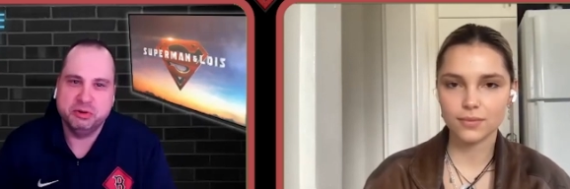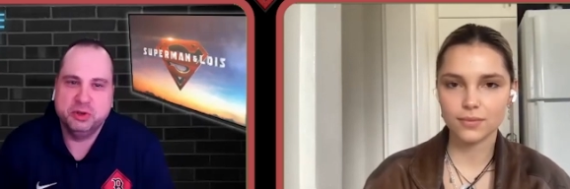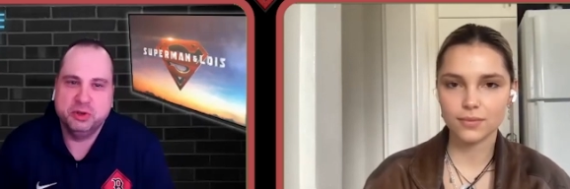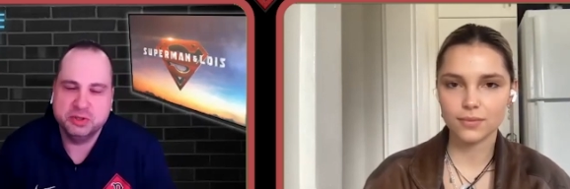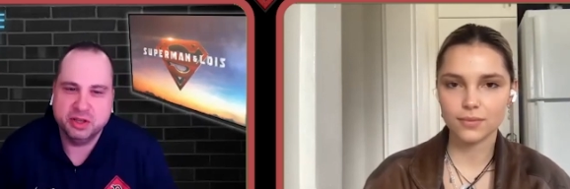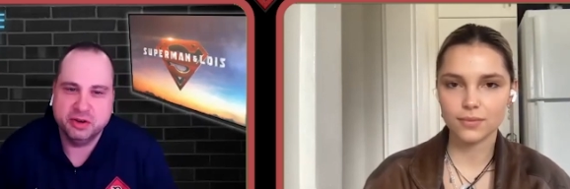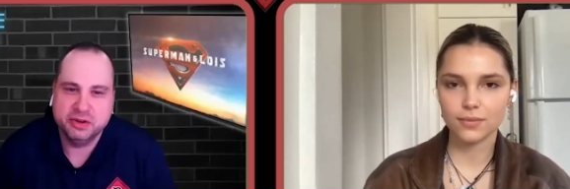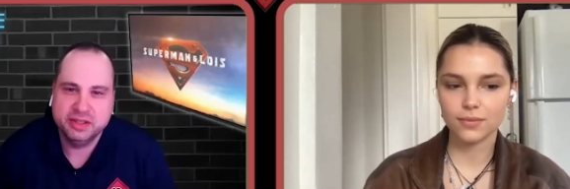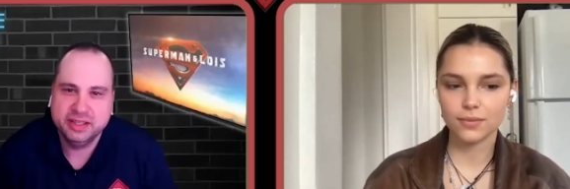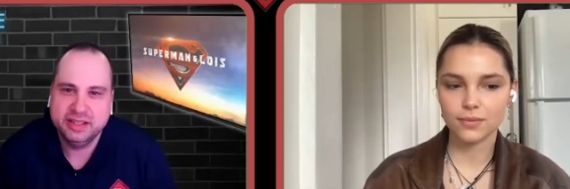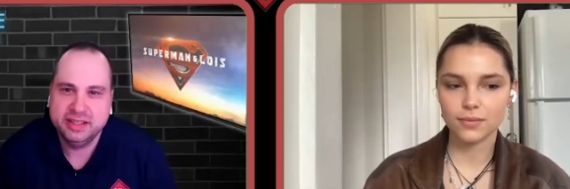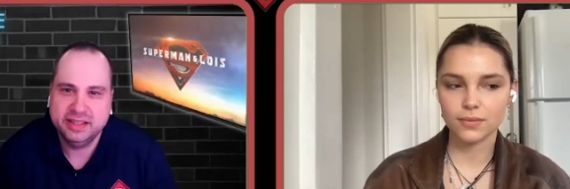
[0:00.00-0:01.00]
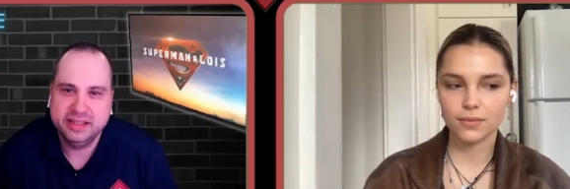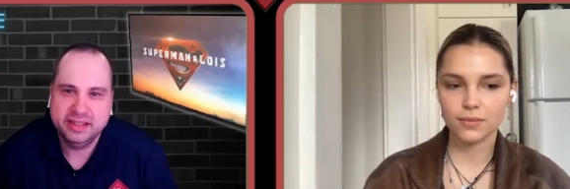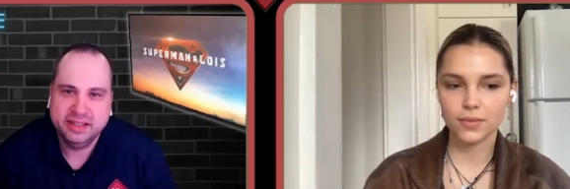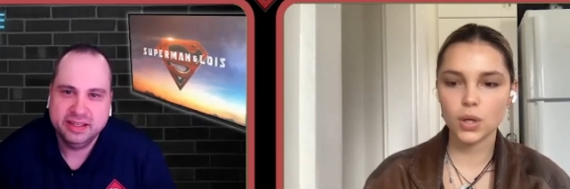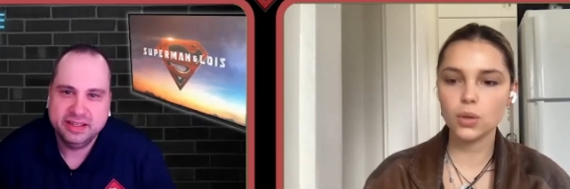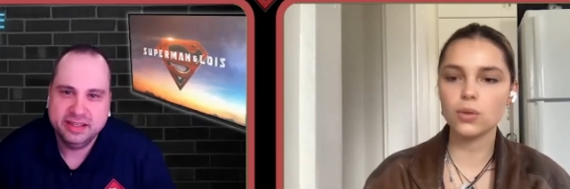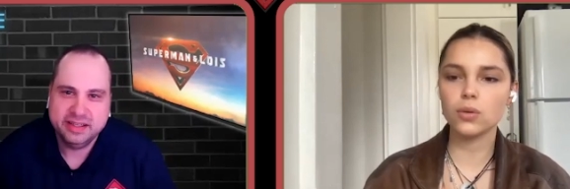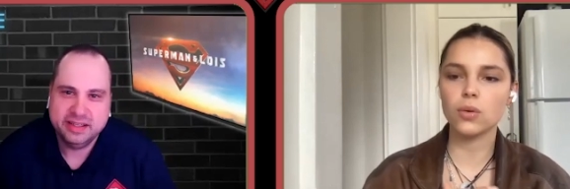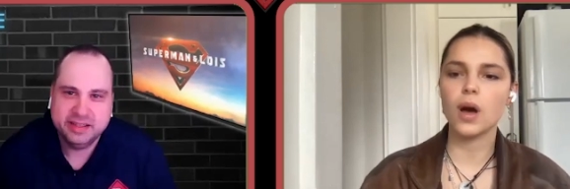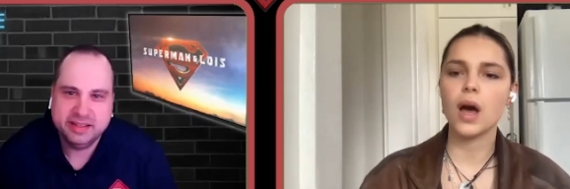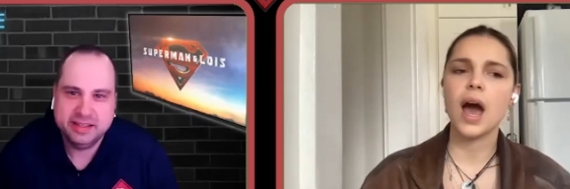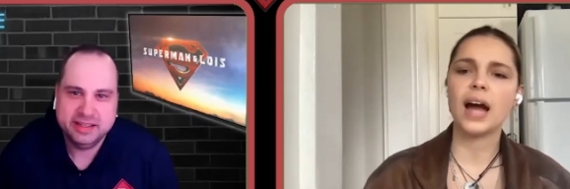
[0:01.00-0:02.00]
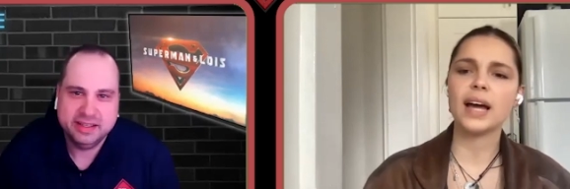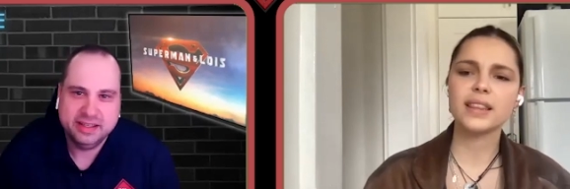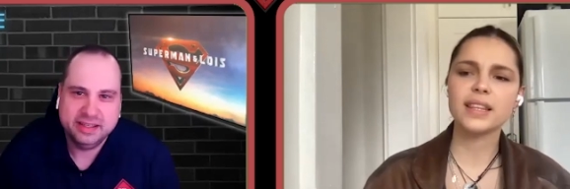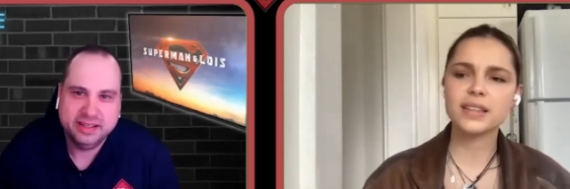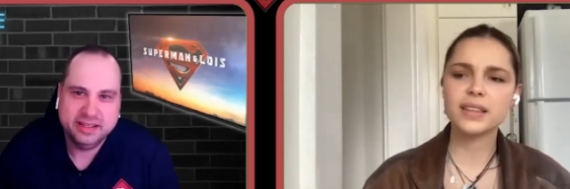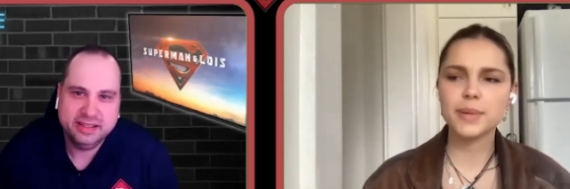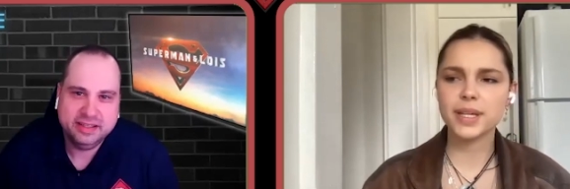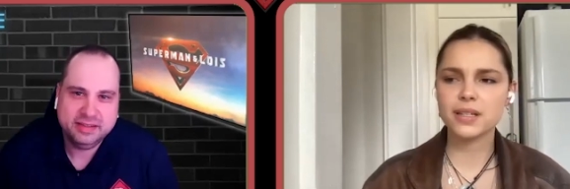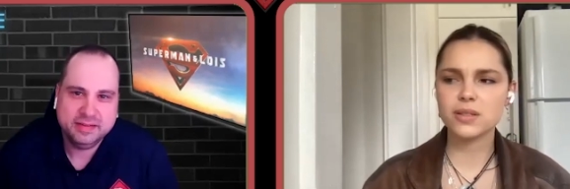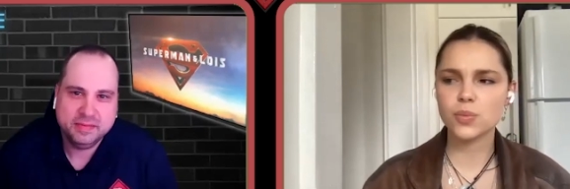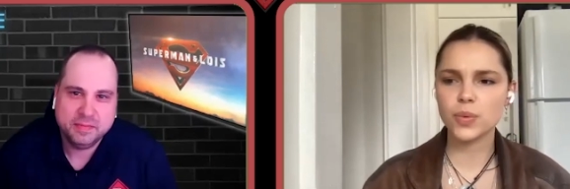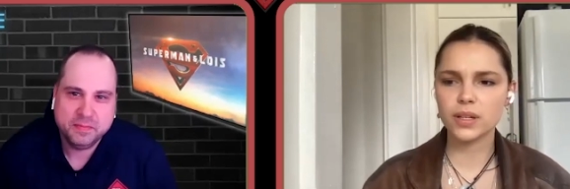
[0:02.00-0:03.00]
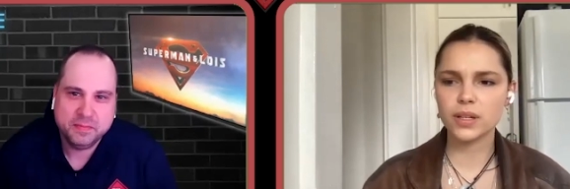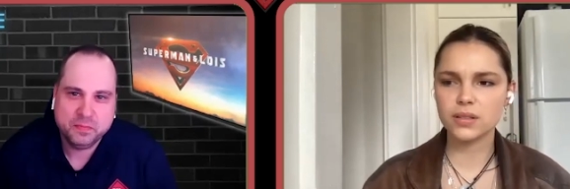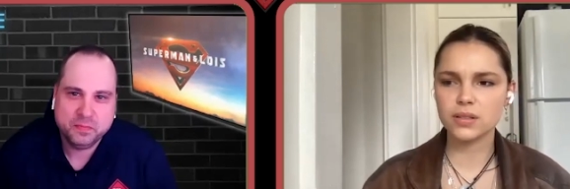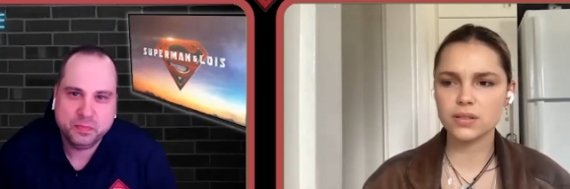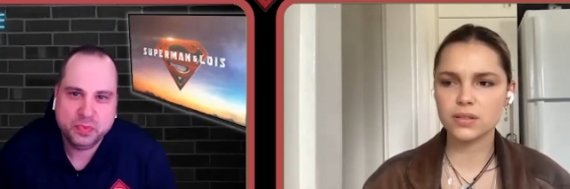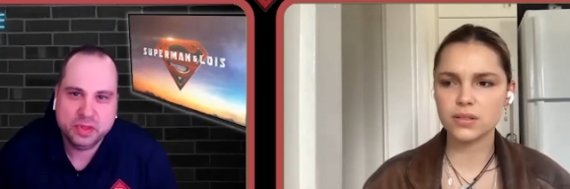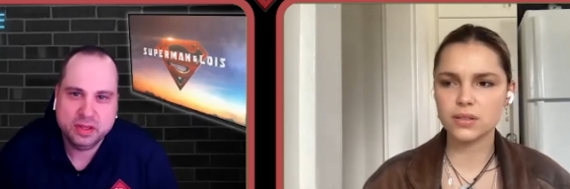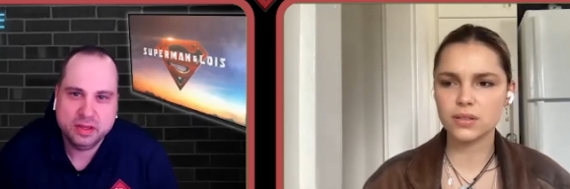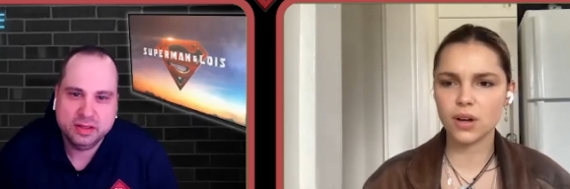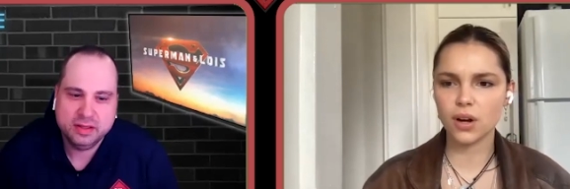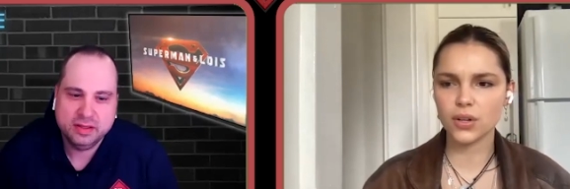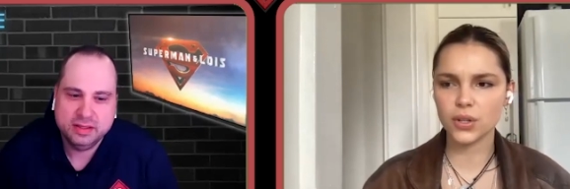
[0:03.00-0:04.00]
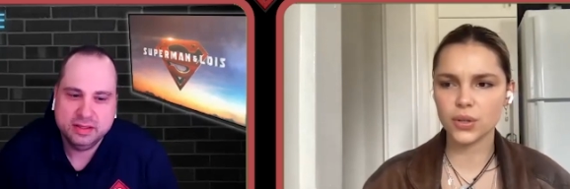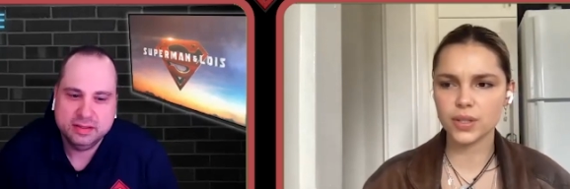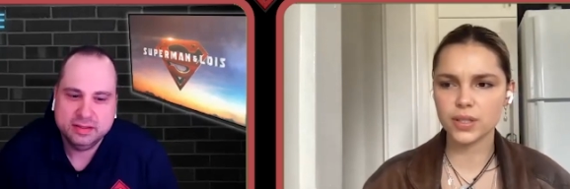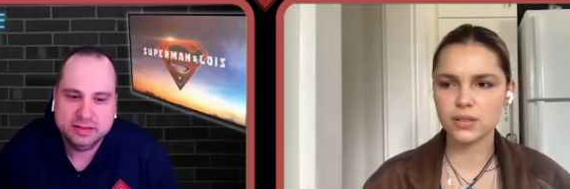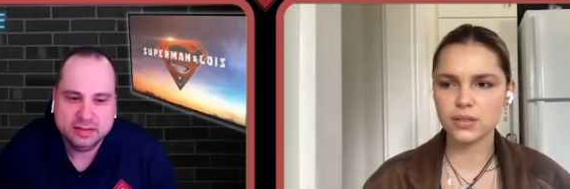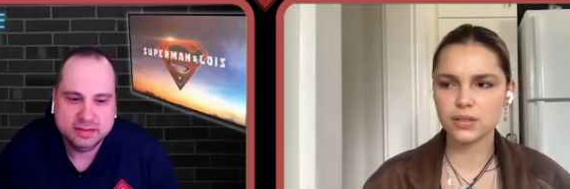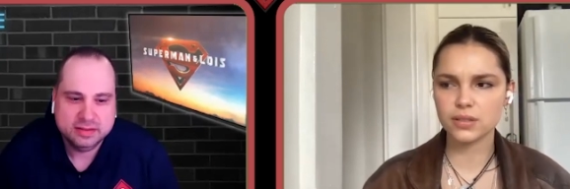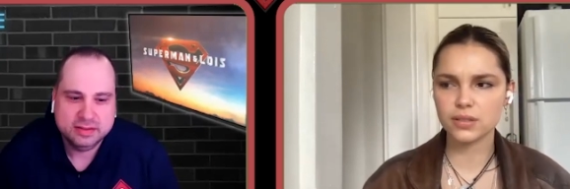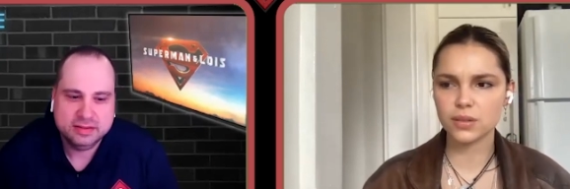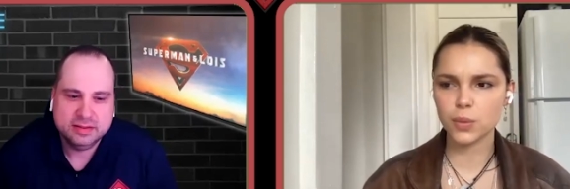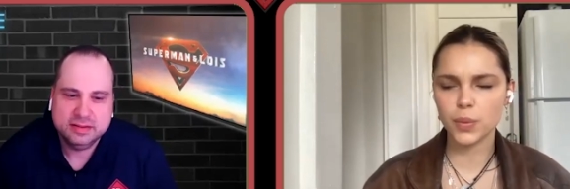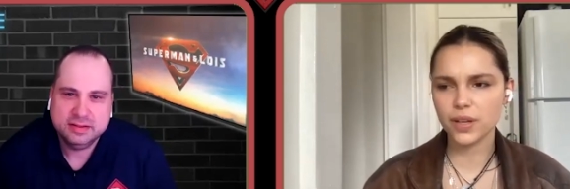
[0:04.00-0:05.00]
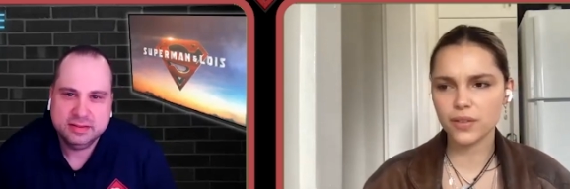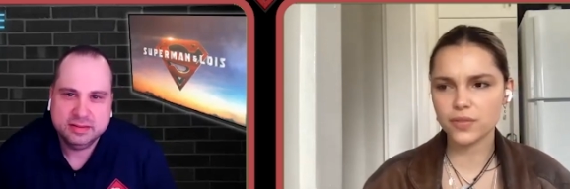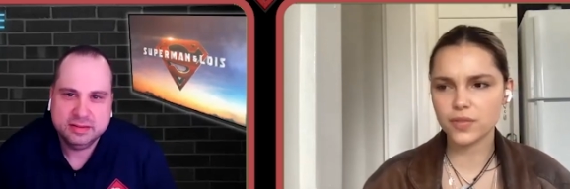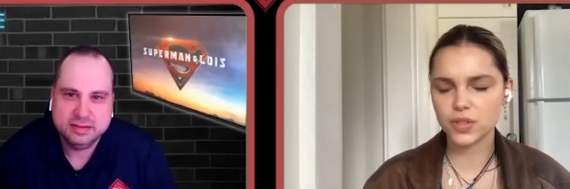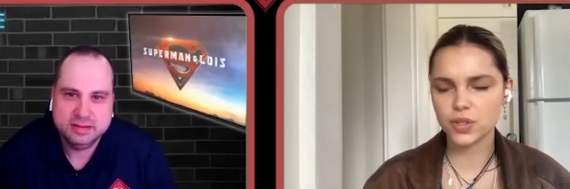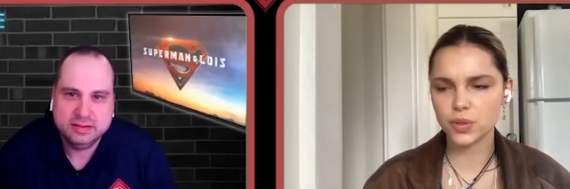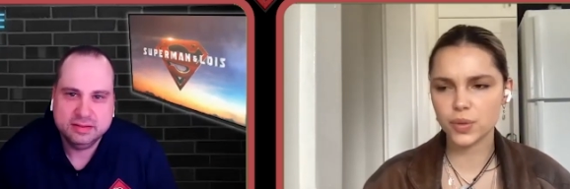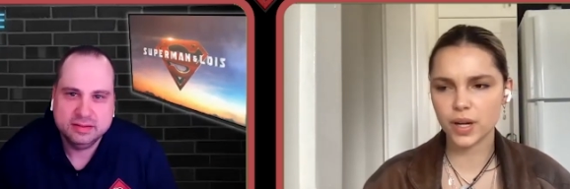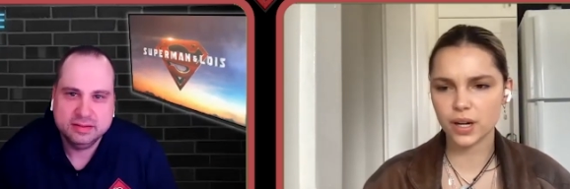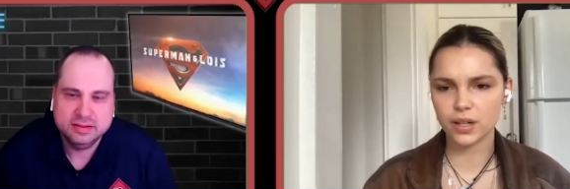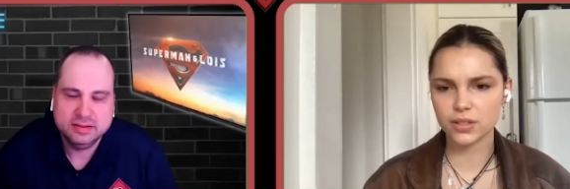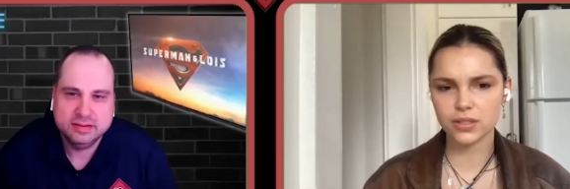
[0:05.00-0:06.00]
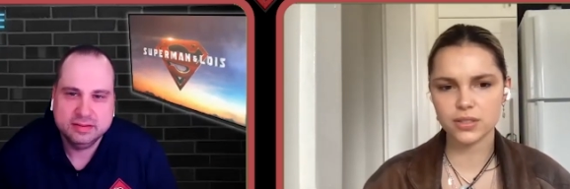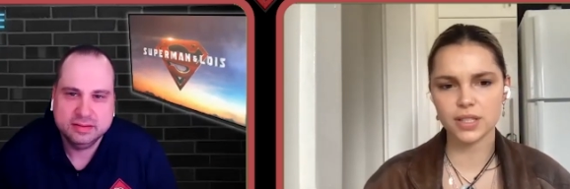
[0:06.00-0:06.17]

Speaker 1: shows, though?
Speaker 2: Oh, I think because we are doing we have two characters